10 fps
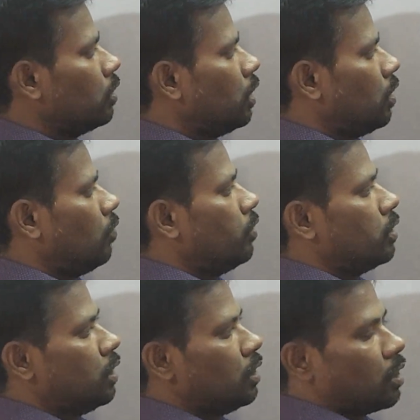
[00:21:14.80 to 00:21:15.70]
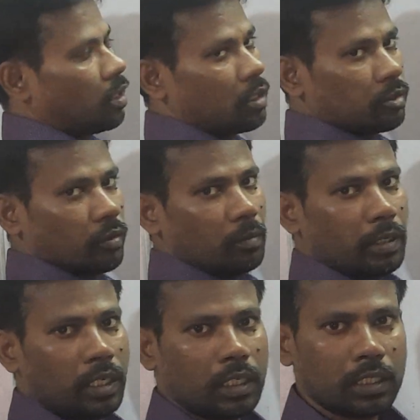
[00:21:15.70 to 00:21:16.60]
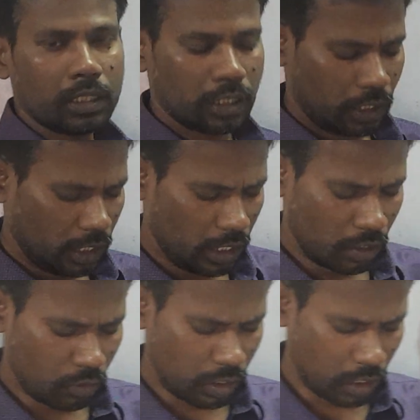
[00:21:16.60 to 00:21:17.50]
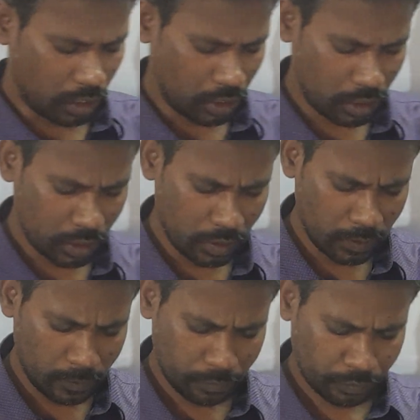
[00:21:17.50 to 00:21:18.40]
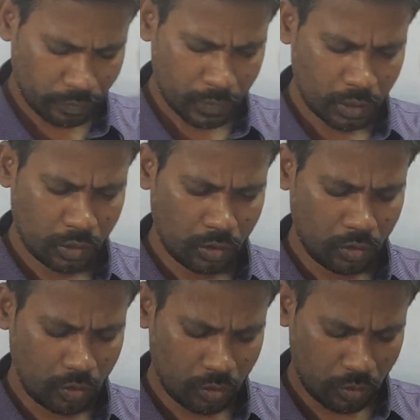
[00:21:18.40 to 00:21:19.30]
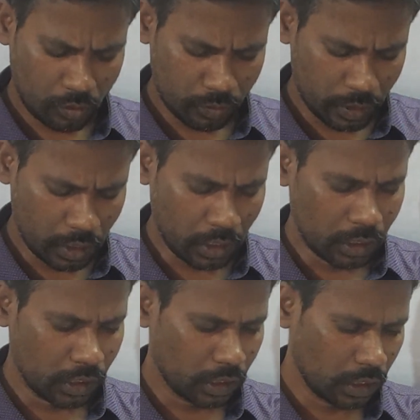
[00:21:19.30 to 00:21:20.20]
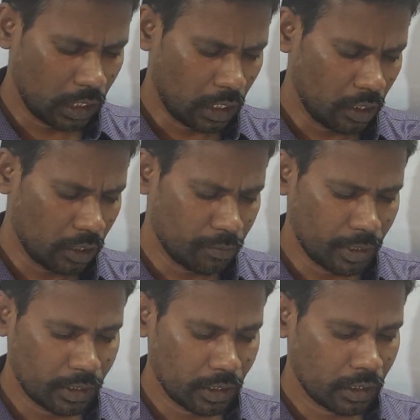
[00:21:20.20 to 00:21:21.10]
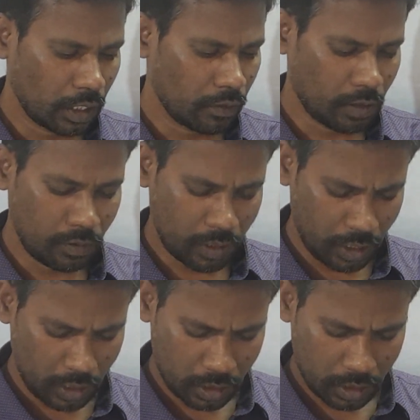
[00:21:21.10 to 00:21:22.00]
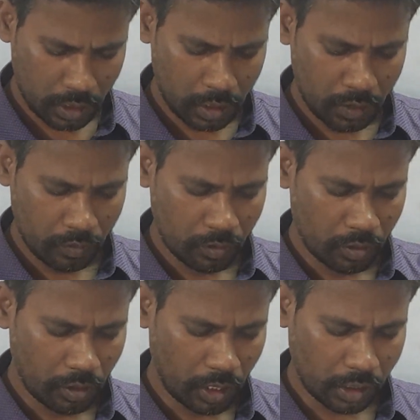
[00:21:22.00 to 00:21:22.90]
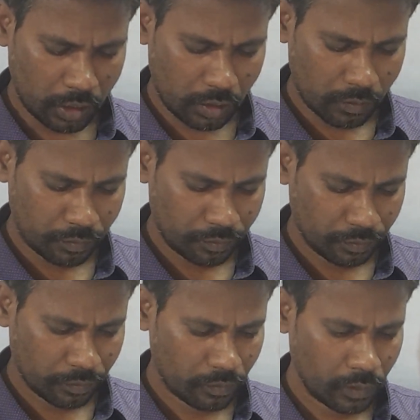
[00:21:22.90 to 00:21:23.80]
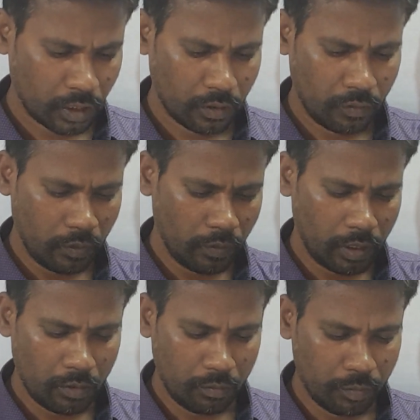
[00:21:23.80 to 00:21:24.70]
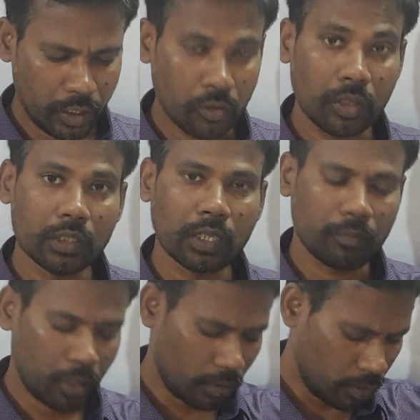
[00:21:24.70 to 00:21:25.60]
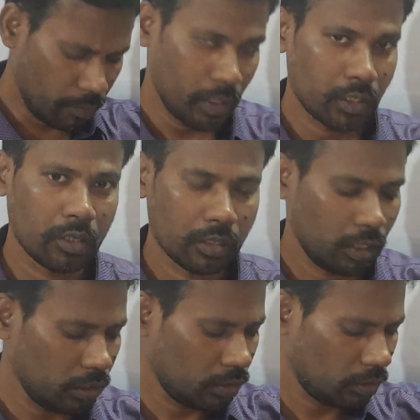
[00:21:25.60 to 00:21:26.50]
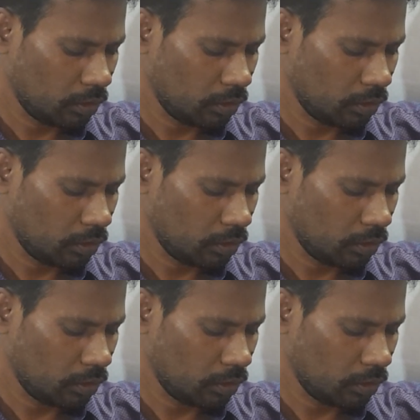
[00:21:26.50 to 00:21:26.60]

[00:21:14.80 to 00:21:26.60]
then obviously the chords will be equal. So with this, all the basics I have covered. Next, we will be doing some problem based on this.